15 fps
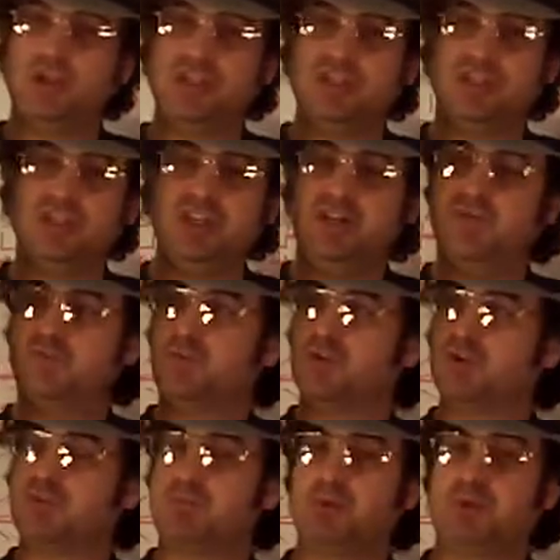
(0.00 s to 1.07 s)
1G
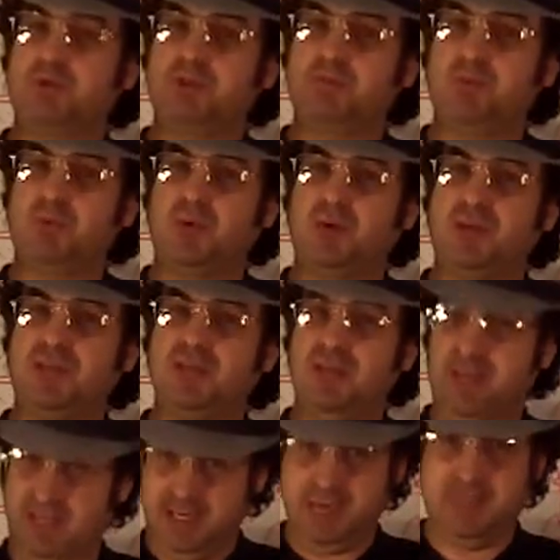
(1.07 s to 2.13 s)
force pulling point.
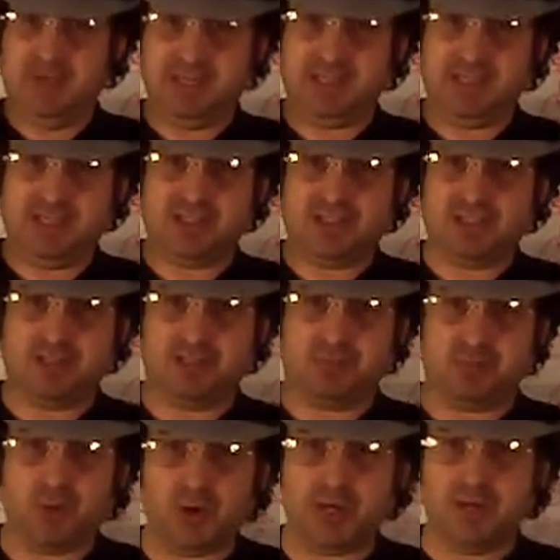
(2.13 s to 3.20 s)
Admittedly, it's just
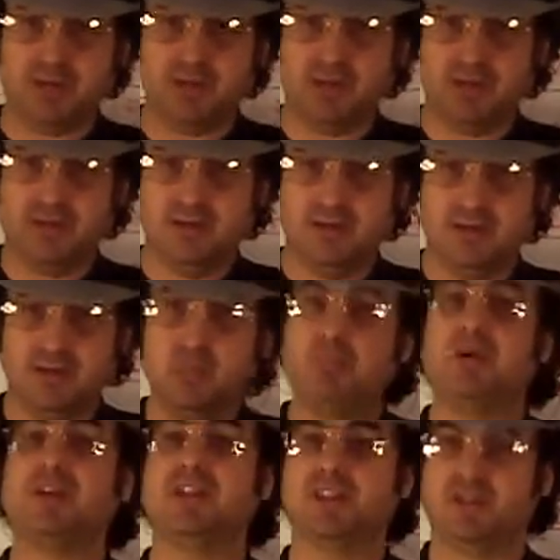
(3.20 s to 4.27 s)
a point,
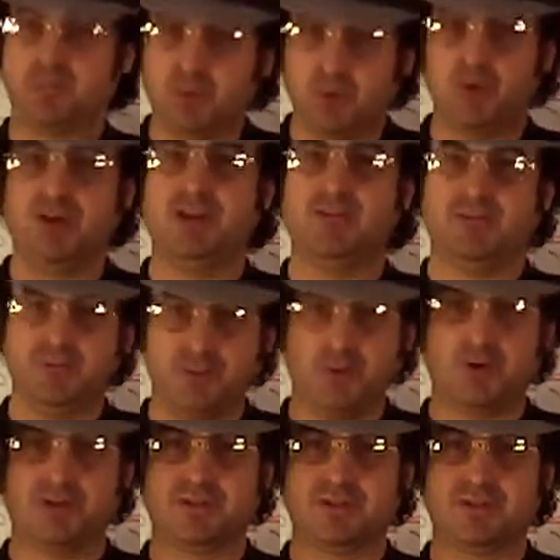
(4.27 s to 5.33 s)
but it's a point of
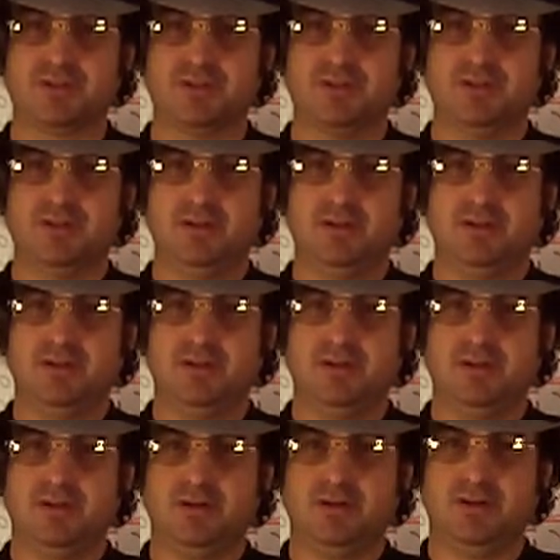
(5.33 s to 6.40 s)
force
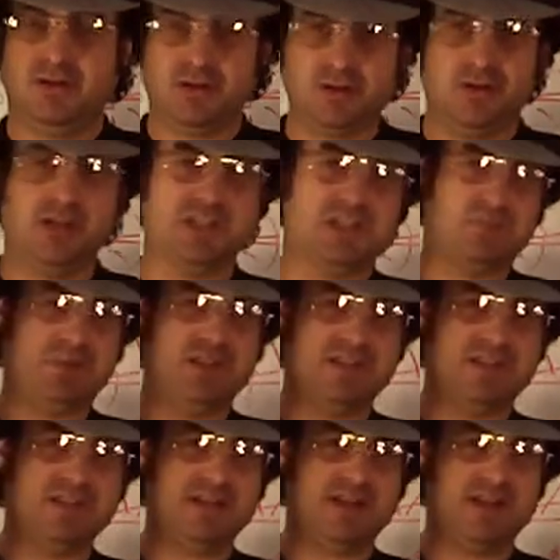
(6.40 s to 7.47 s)
across
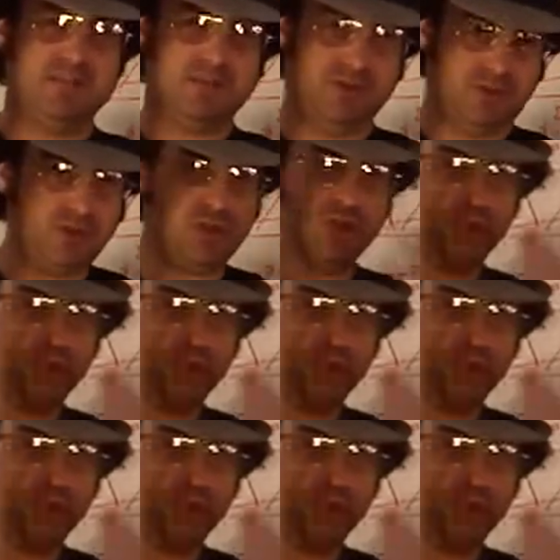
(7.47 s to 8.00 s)
space-time. So you